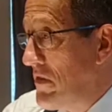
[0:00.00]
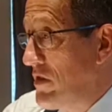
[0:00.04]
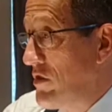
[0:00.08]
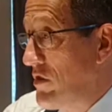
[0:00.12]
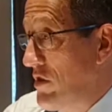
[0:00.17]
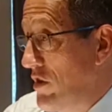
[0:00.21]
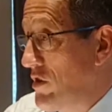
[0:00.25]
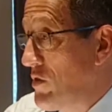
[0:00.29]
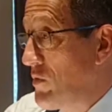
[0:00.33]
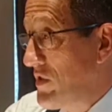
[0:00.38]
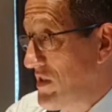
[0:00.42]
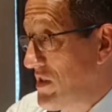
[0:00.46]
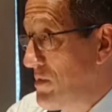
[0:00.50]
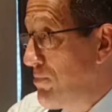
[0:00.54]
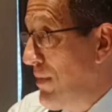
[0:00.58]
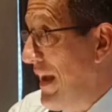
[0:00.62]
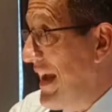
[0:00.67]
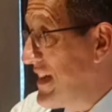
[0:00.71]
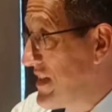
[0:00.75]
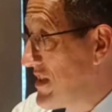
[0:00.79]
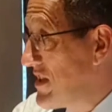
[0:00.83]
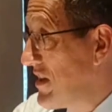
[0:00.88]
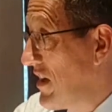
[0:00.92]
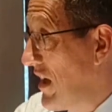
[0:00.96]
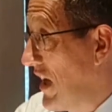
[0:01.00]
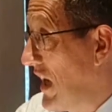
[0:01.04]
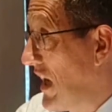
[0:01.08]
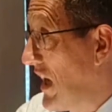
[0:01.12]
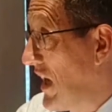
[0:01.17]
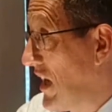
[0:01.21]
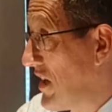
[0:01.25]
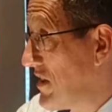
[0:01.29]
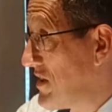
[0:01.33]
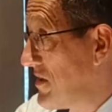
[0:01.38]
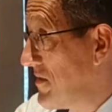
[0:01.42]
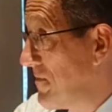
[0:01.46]
You know, you will debate
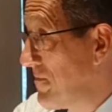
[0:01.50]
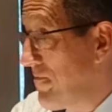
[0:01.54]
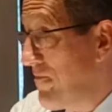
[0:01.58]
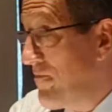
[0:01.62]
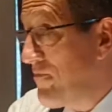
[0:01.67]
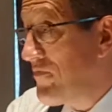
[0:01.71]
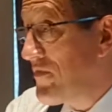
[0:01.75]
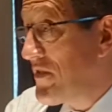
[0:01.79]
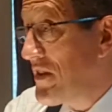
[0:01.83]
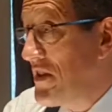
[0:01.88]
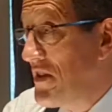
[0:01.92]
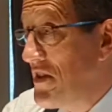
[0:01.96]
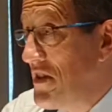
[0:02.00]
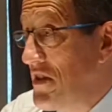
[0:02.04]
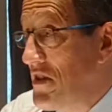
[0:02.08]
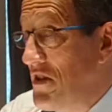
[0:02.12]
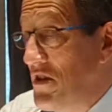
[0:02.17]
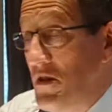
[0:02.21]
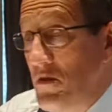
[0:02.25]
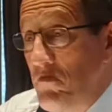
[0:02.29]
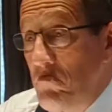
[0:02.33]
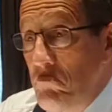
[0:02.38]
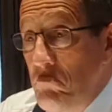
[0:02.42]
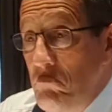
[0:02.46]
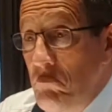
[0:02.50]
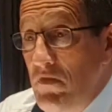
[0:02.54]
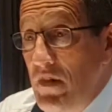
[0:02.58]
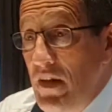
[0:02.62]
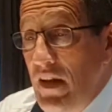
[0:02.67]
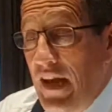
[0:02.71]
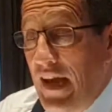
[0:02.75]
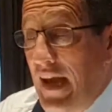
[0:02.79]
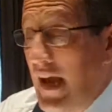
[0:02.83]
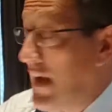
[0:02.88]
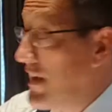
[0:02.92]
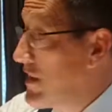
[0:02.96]
hard. Mm -hmm.
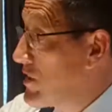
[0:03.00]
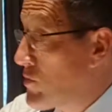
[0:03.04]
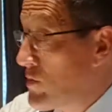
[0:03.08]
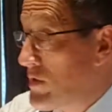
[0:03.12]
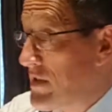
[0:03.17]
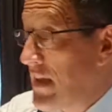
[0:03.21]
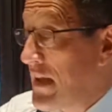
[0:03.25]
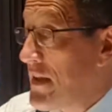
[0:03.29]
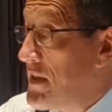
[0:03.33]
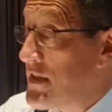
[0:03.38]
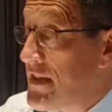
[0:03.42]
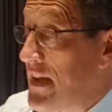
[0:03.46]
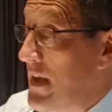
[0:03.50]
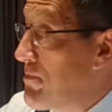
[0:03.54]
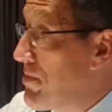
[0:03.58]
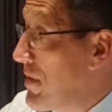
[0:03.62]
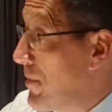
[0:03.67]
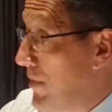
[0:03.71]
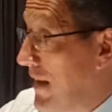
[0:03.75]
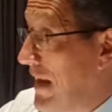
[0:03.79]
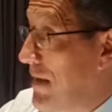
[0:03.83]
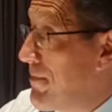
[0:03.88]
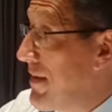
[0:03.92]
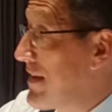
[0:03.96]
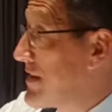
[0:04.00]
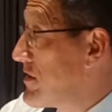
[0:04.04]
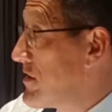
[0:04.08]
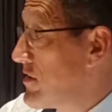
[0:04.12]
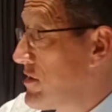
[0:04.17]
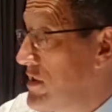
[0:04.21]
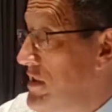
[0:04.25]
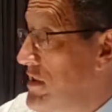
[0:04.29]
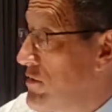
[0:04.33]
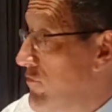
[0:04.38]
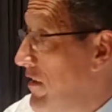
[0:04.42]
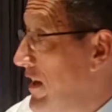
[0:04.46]
And this was like the same people I met
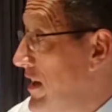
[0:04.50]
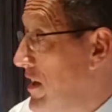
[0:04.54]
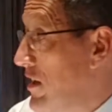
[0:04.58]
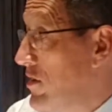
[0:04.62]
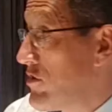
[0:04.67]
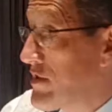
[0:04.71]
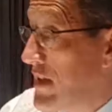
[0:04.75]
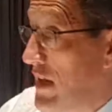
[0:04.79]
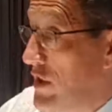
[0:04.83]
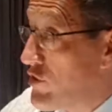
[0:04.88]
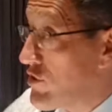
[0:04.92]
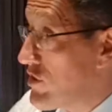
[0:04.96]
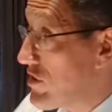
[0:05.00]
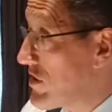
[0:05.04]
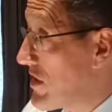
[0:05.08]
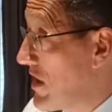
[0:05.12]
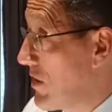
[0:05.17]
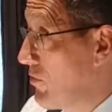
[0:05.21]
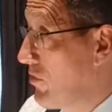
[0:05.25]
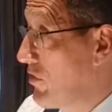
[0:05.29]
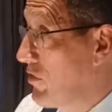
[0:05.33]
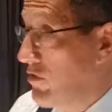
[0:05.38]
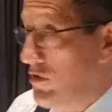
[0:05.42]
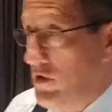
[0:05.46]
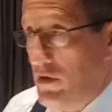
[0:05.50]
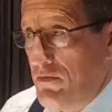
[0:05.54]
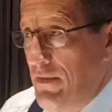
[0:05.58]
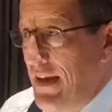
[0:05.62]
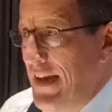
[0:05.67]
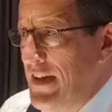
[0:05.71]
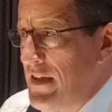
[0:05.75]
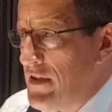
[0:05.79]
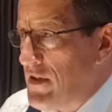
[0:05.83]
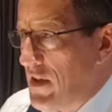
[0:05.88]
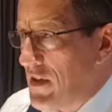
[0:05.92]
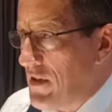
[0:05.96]
at these radio stations. They were all
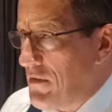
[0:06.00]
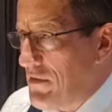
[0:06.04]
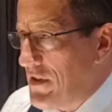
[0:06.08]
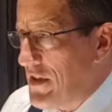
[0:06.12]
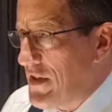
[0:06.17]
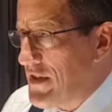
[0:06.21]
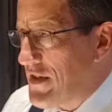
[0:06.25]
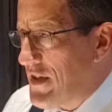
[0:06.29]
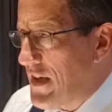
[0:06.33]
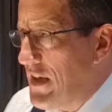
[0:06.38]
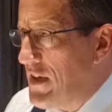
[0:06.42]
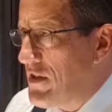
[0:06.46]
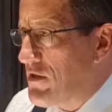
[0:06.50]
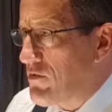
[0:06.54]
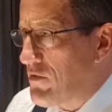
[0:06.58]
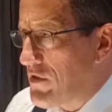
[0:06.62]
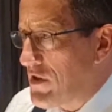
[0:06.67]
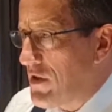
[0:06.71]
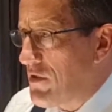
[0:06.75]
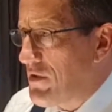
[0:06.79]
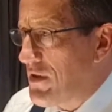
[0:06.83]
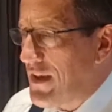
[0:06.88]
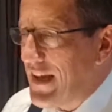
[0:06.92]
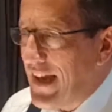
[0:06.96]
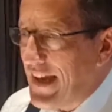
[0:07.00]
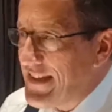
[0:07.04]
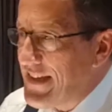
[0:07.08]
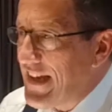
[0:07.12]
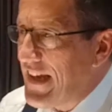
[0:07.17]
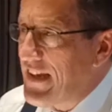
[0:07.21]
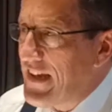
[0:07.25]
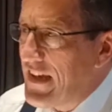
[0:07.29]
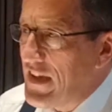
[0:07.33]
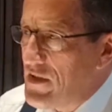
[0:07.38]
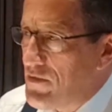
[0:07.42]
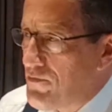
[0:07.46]
amazing. I mean, these kids were generally, I
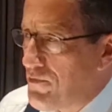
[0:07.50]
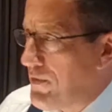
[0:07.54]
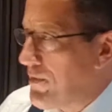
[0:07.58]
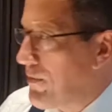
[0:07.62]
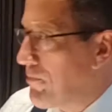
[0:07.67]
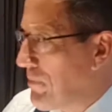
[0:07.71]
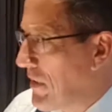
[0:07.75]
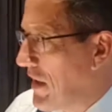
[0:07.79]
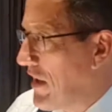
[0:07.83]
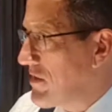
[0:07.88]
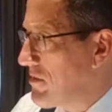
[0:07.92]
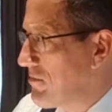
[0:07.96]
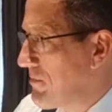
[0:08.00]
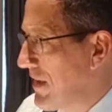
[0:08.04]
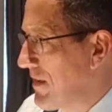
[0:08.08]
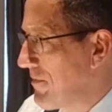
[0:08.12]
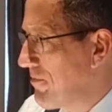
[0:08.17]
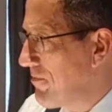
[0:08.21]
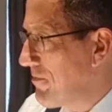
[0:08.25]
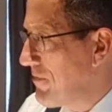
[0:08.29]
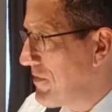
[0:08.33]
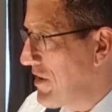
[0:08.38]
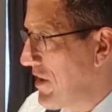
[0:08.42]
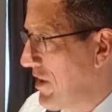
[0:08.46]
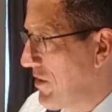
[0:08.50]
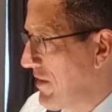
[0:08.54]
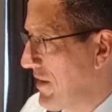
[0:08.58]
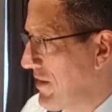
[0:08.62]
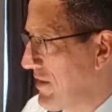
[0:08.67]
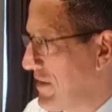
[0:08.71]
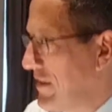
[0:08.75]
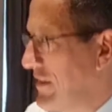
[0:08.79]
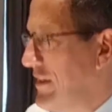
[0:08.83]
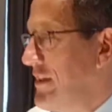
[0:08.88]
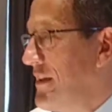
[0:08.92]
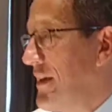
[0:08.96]
say kids, pardon my, you
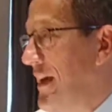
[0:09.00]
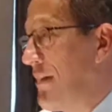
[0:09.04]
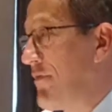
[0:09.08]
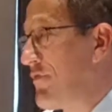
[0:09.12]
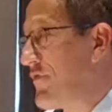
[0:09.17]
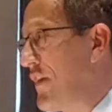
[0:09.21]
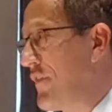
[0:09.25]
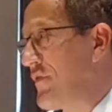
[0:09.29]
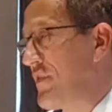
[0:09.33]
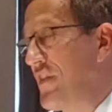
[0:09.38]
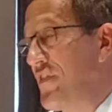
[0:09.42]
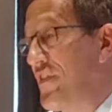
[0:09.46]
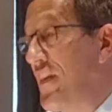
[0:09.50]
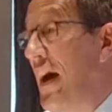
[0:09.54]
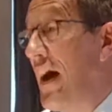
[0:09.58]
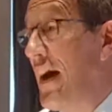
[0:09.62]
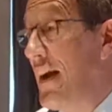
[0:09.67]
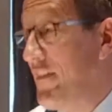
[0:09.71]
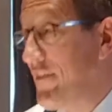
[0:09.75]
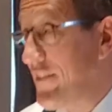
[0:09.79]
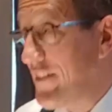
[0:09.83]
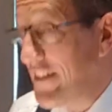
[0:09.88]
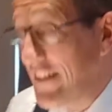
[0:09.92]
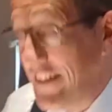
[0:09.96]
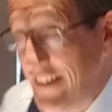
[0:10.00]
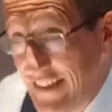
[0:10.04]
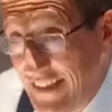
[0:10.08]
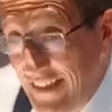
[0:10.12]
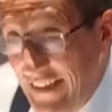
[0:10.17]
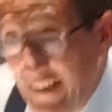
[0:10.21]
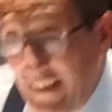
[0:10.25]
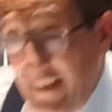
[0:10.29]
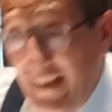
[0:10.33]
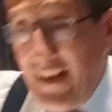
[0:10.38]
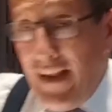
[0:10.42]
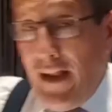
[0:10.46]
know, I'm
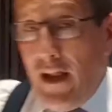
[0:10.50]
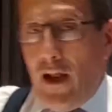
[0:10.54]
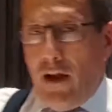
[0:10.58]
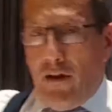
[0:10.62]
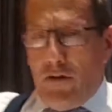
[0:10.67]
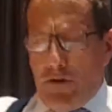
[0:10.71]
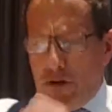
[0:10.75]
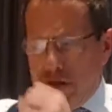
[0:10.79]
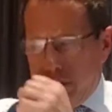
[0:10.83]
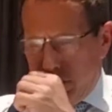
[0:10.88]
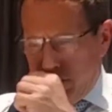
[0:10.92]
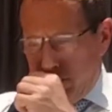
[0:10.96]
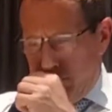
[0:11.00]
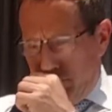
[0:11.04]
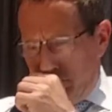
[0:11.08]
55.